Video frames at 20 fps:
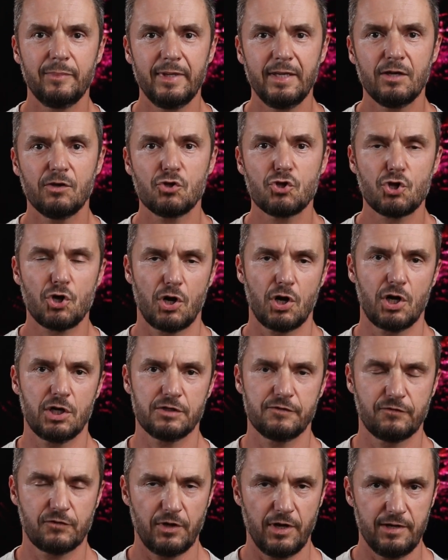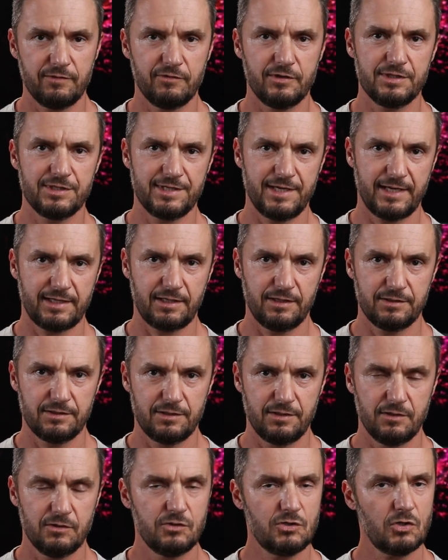being charged for every second.
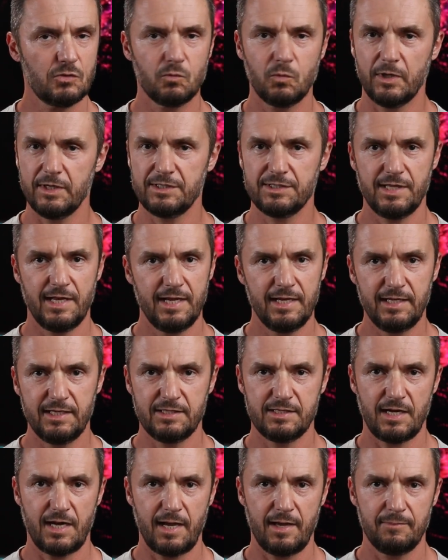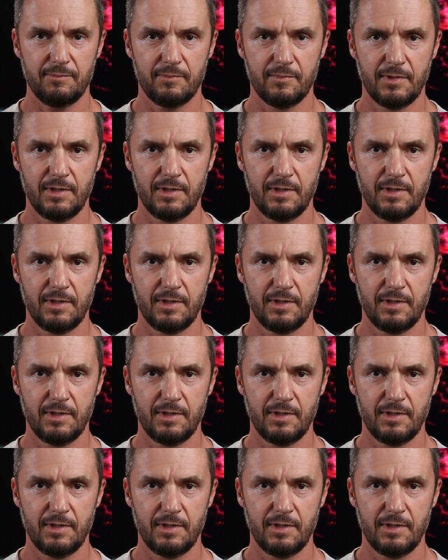Don't waste any time.